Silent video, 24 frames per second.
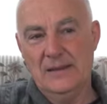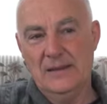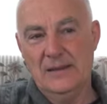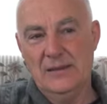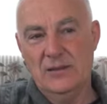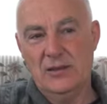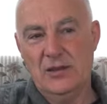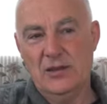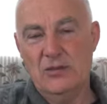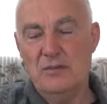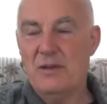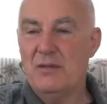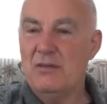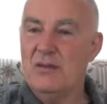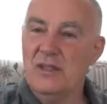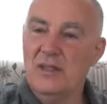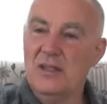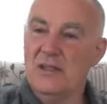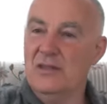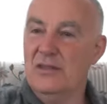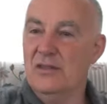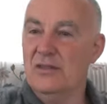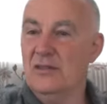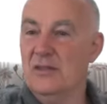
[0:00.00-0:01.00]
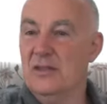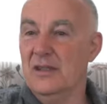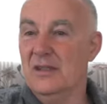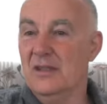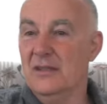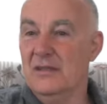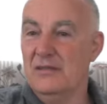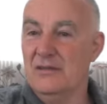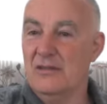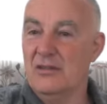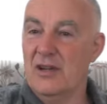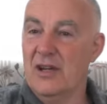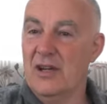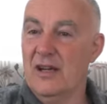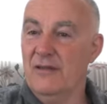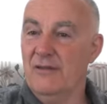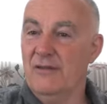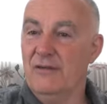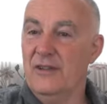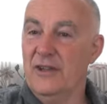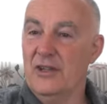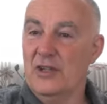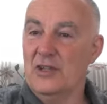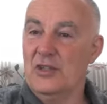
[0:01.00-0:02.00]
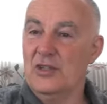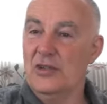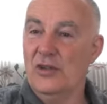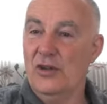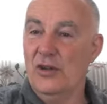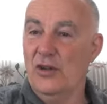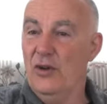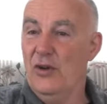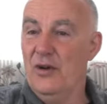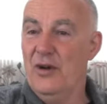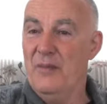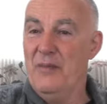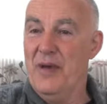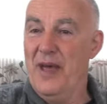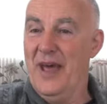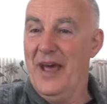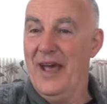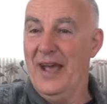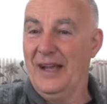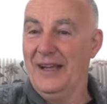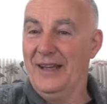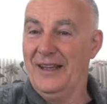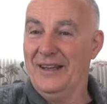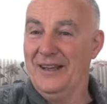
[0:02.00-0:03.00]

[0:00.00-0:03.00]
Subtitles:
show me what you do to try and fix your lower back.